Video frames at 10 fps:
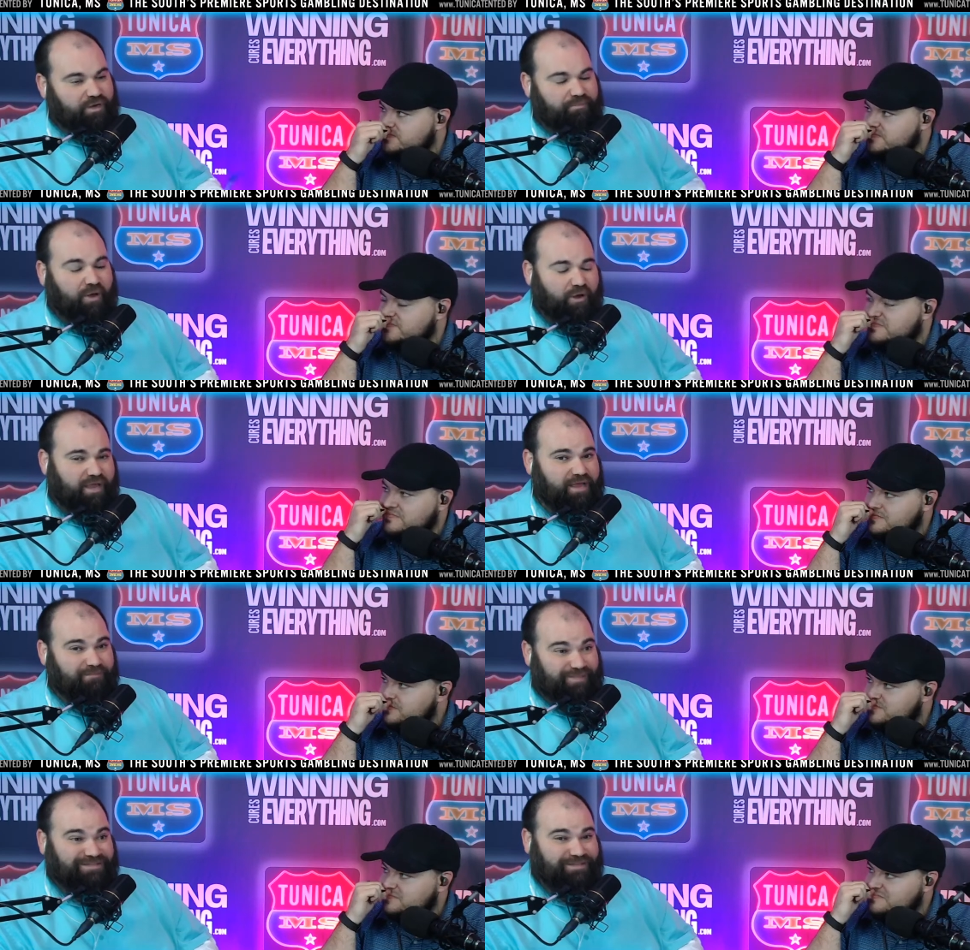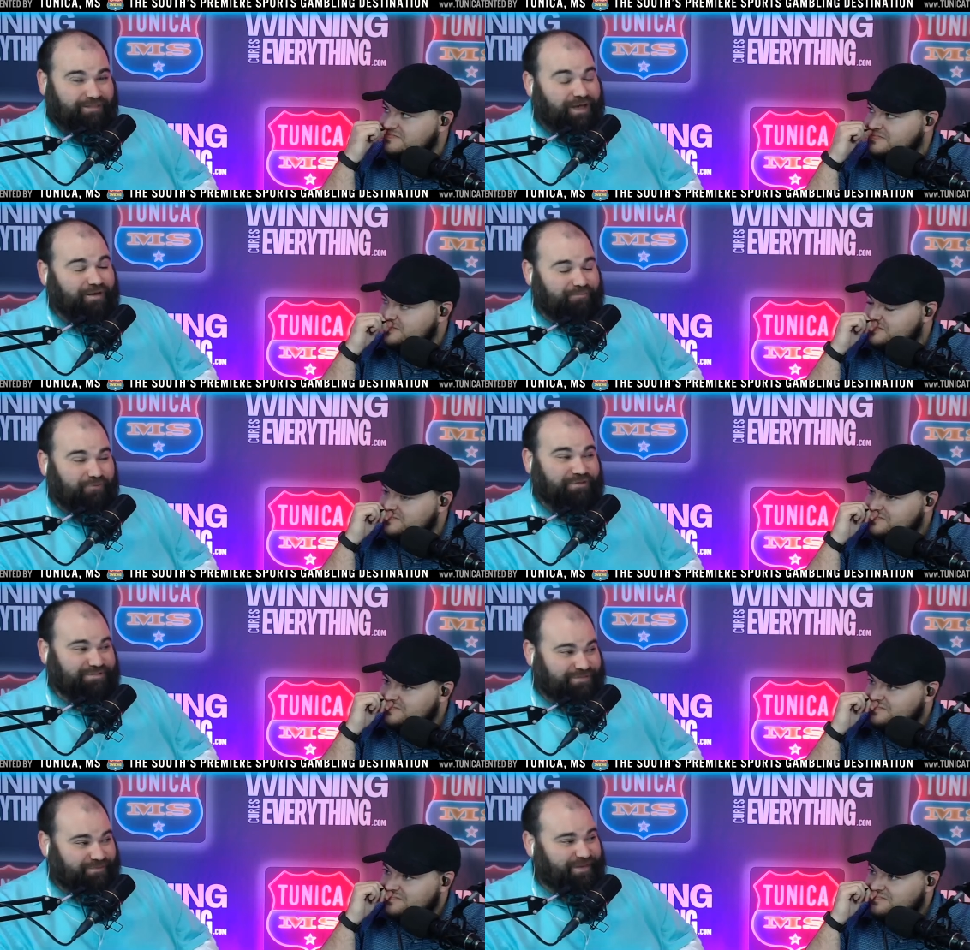Speaker 1: ball game, that's a lot of points
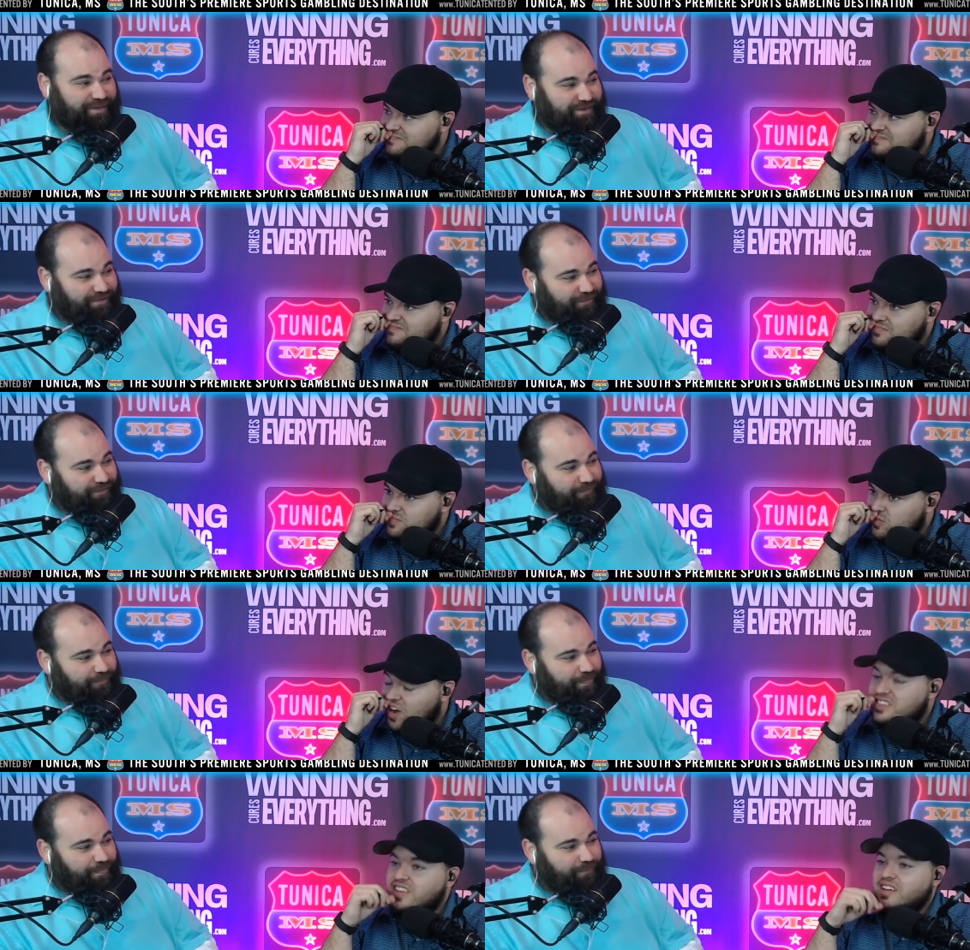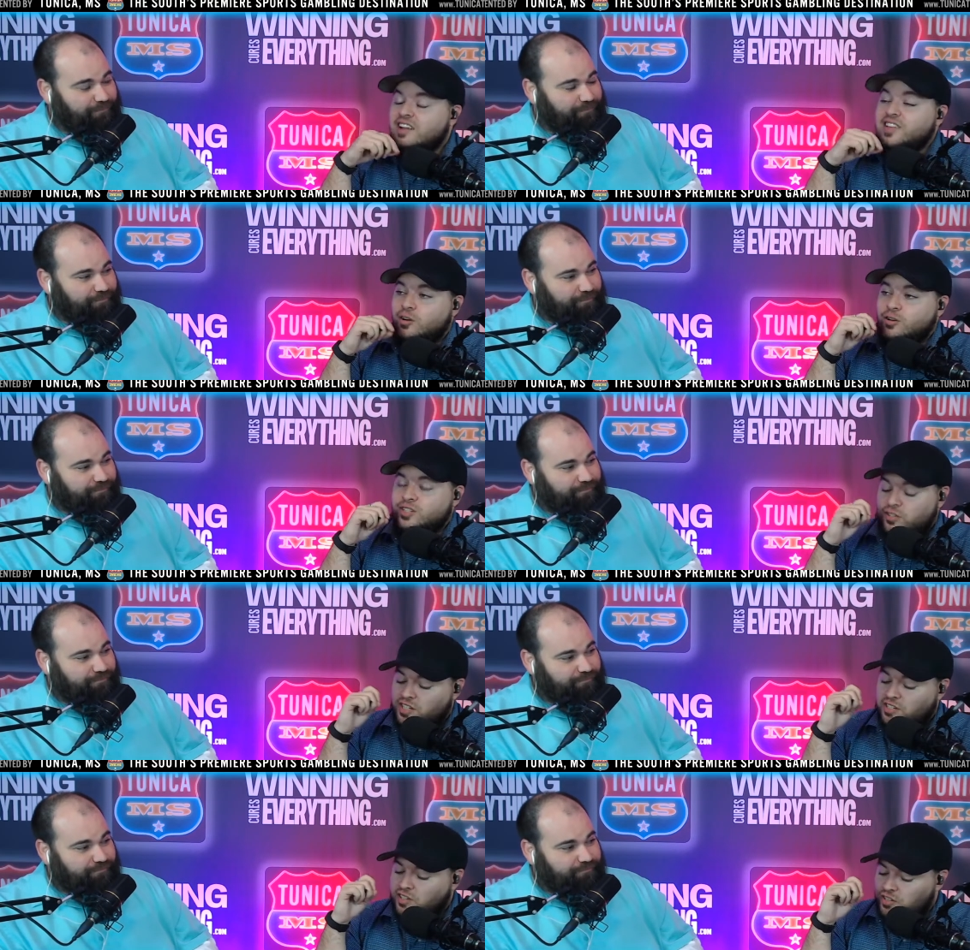to me.
Speaker 2: Well, I think Arkansas
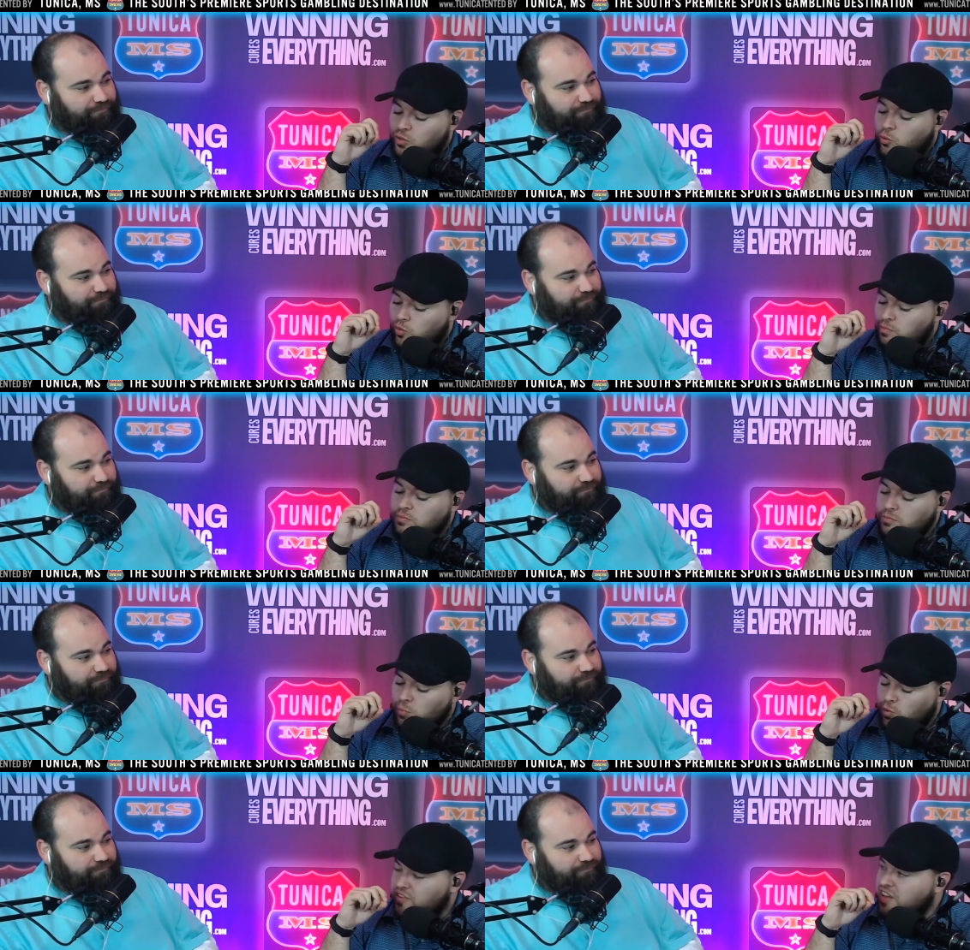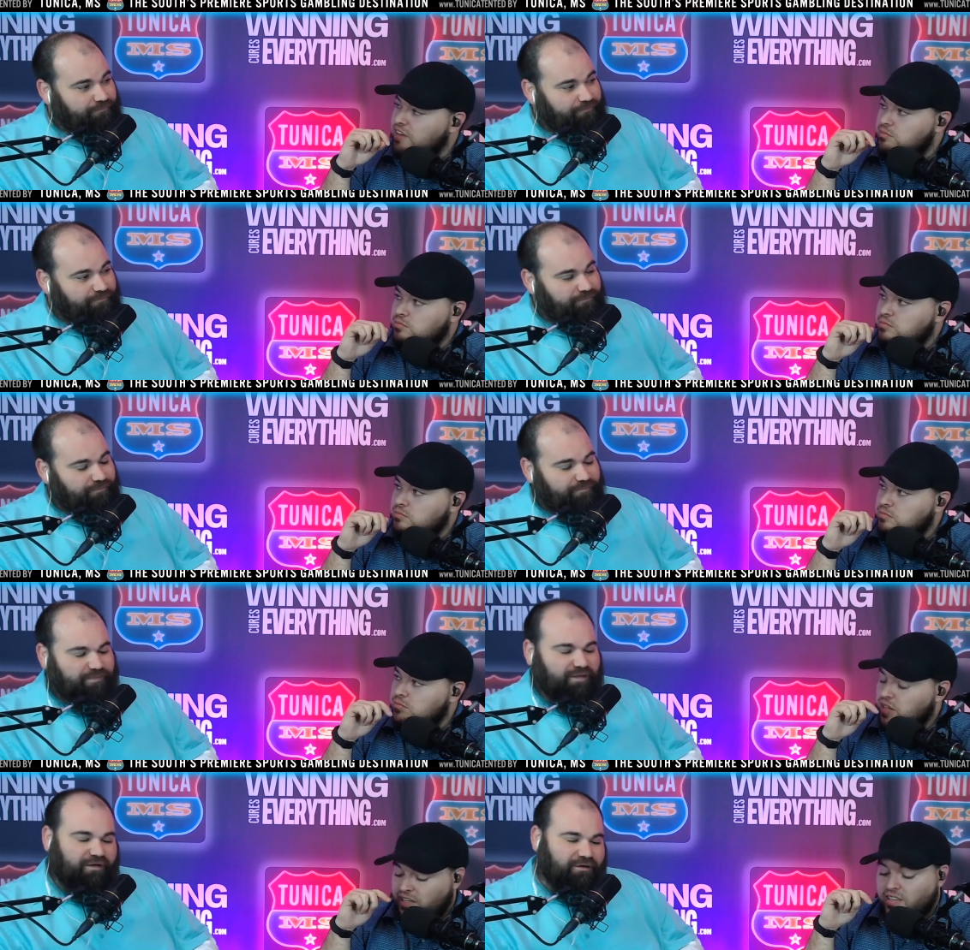State's going to score more than that.
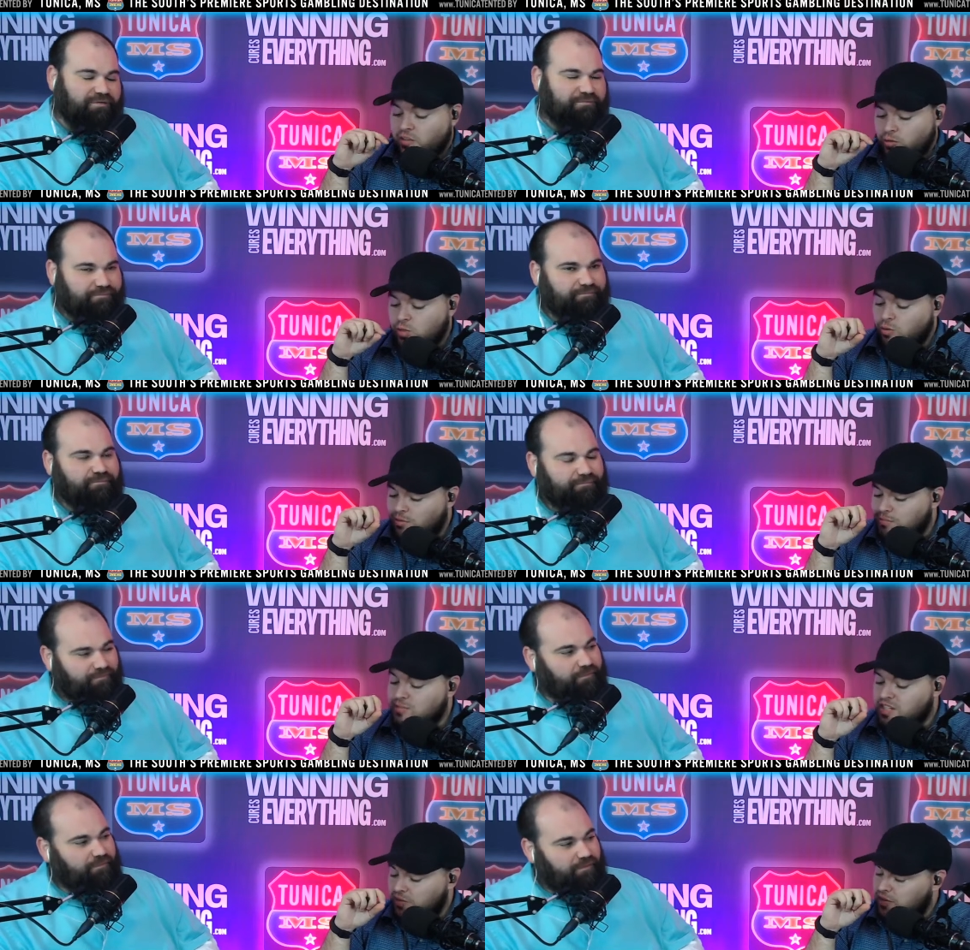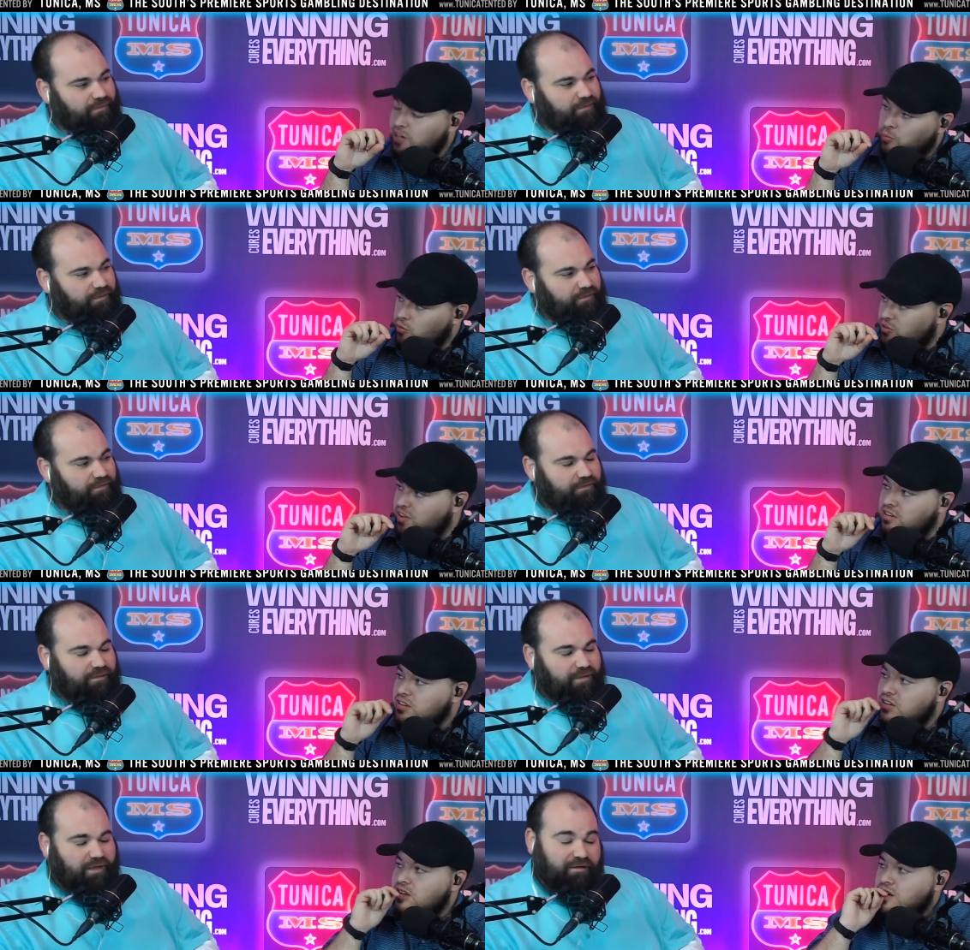Like, I think they'll score significantly more than that.
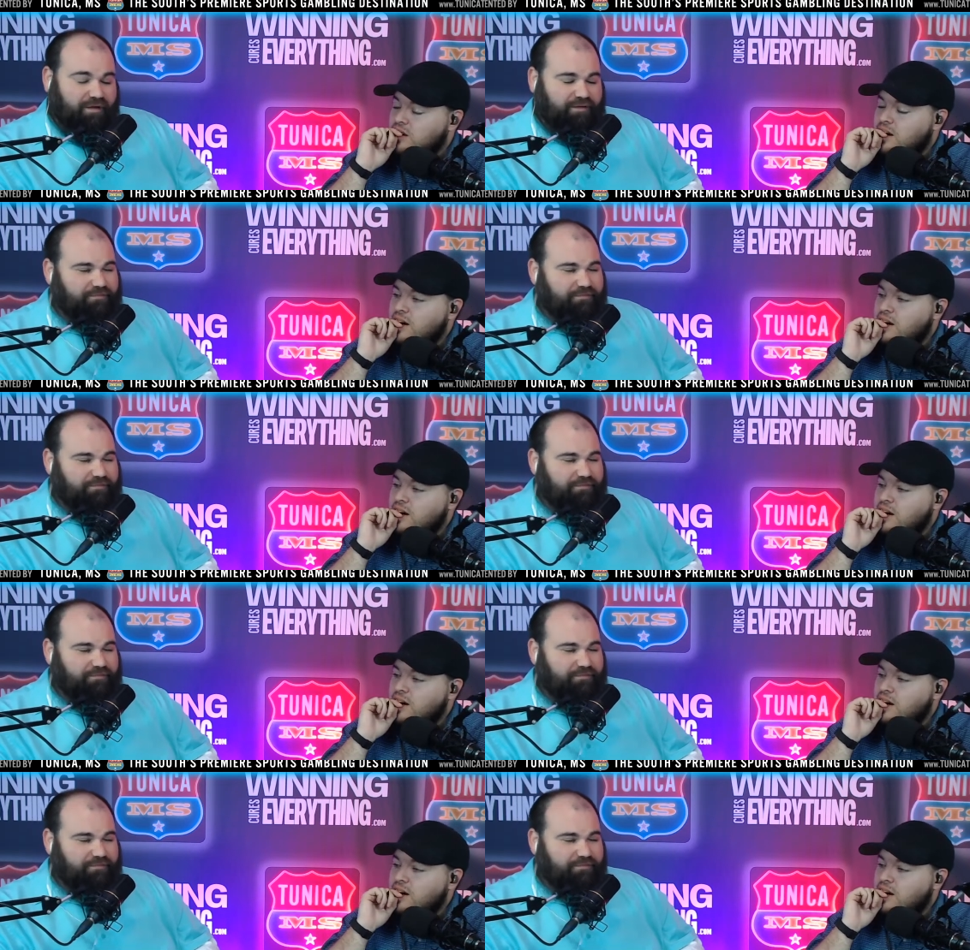
Speaker 1: Okay. I